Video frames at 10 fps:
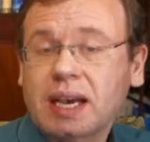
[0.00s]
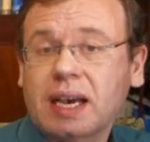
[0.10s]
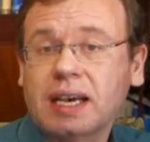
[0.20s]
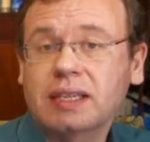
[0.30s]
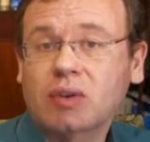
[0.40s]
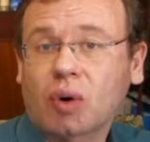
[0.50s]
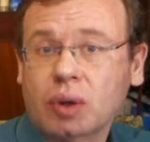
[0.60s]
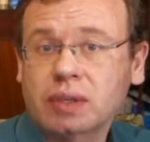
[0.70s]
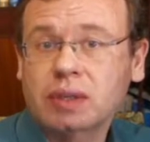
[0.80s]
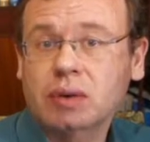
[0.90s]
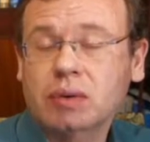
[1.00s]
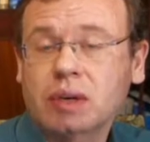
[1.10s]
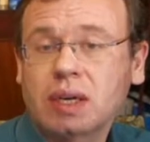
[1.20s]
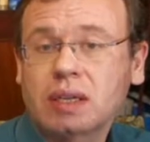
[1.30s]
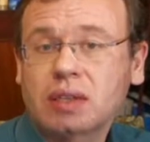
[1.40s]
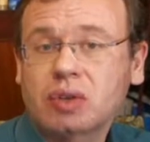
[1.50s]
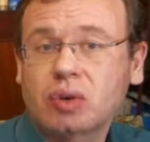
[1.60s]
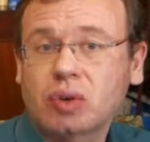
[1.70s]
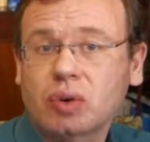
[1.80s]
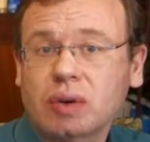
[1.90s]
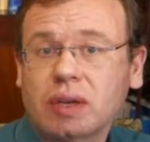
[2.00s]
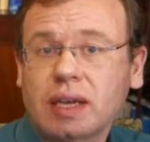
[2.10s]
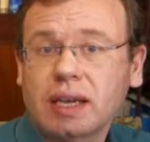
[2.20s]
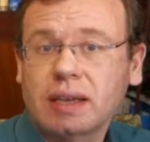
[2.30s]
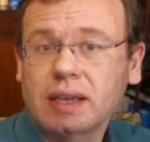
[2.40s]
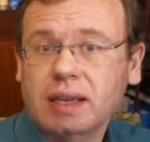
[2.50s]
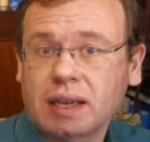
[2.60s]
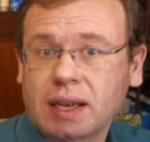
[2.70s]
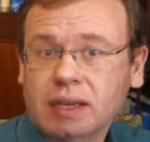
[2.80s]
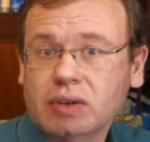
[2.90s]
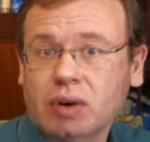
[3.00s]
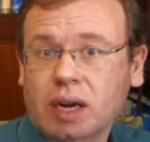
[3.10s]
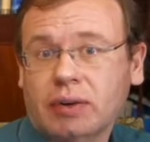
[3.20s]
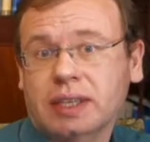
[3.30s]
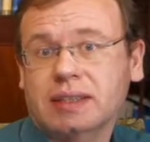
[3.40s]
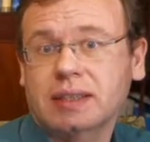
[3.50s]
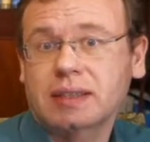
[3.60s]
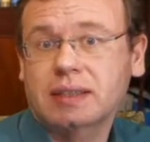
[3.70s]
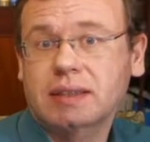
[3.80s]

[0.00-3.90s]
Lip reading: and also to electrolarynxes.